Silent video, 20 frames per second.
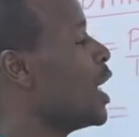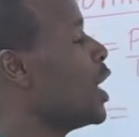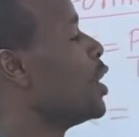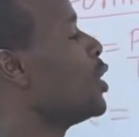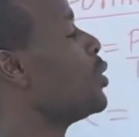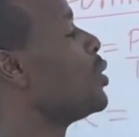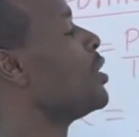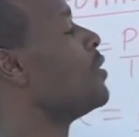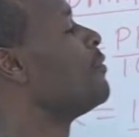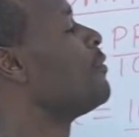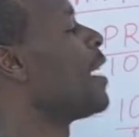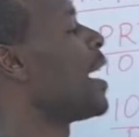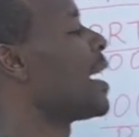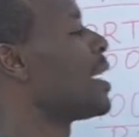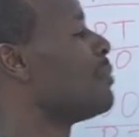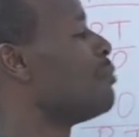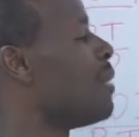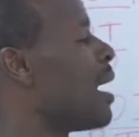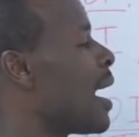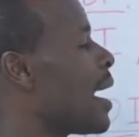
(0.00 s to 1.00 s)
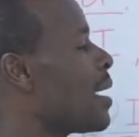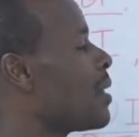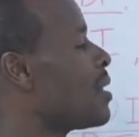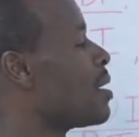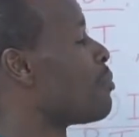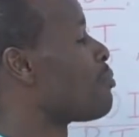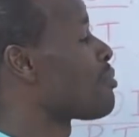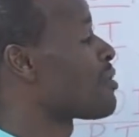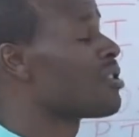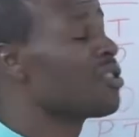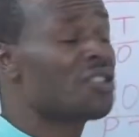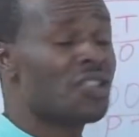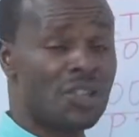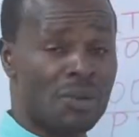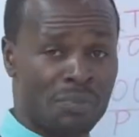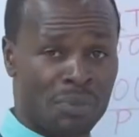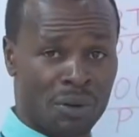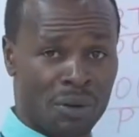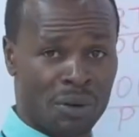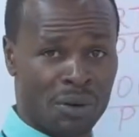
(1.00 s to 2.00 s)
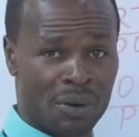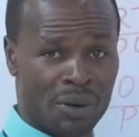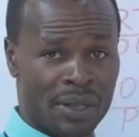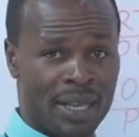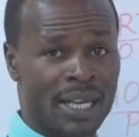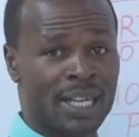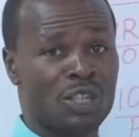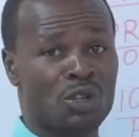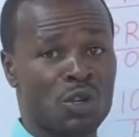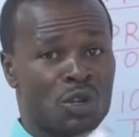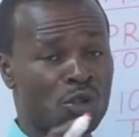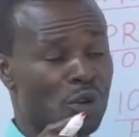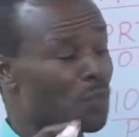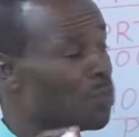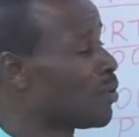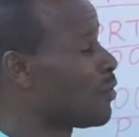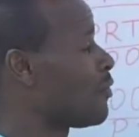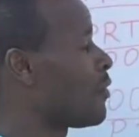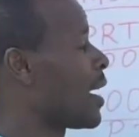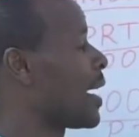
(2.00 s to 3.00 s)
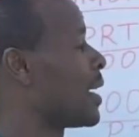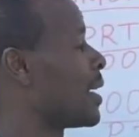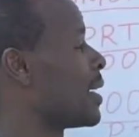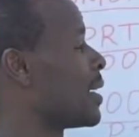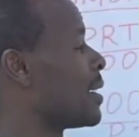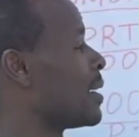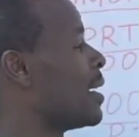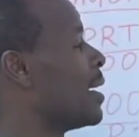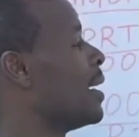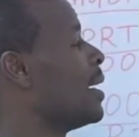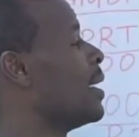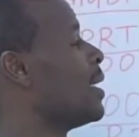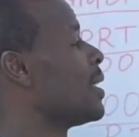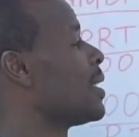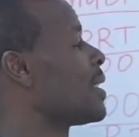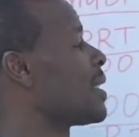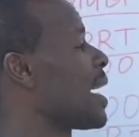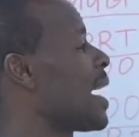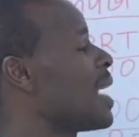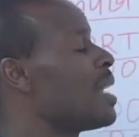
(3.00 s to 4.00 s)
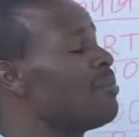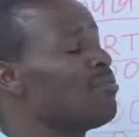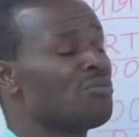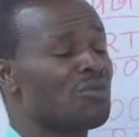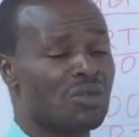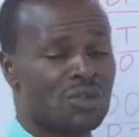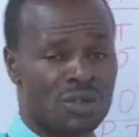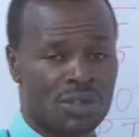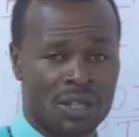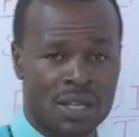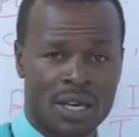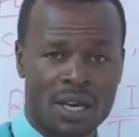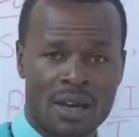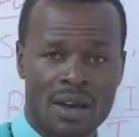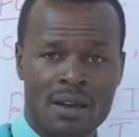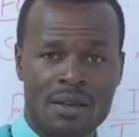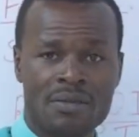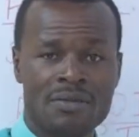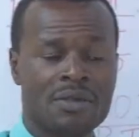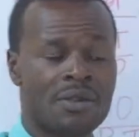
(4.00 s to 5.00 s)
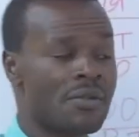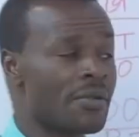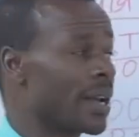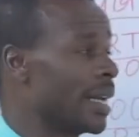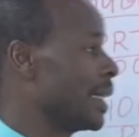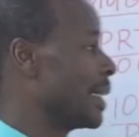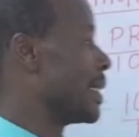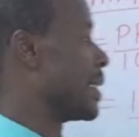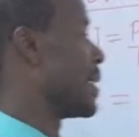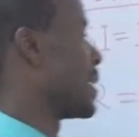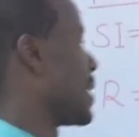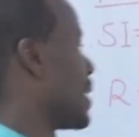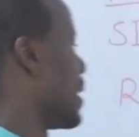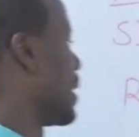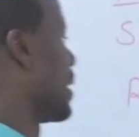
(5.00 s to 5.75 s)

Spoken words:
you divide by the principal that is also provided times the rate.